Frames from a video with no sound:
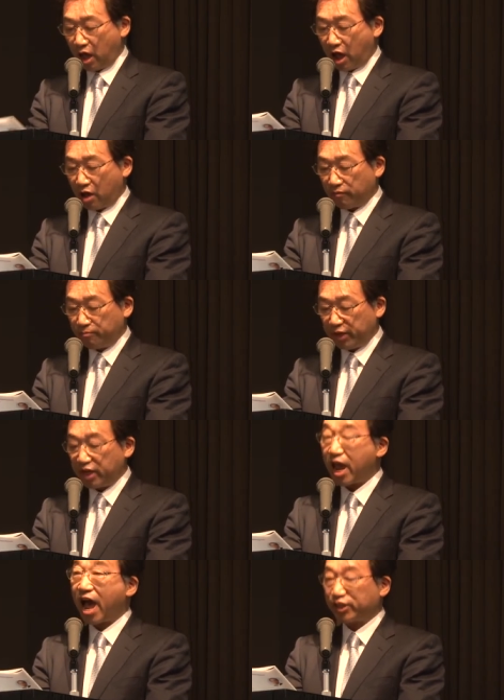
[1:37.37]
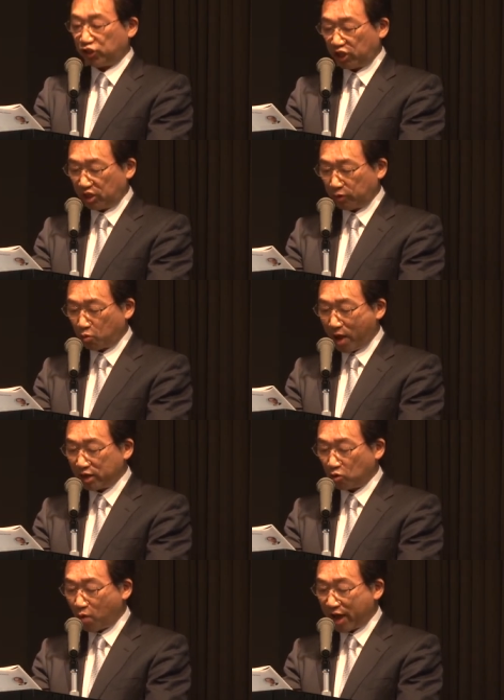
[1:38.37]
have been achieved
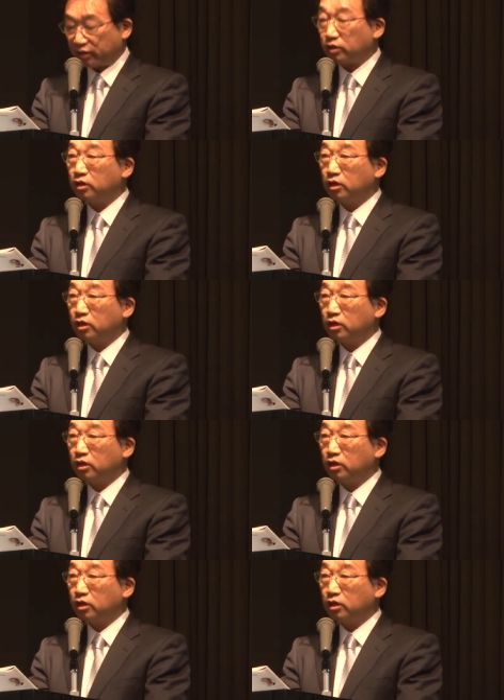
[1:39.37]
worldwide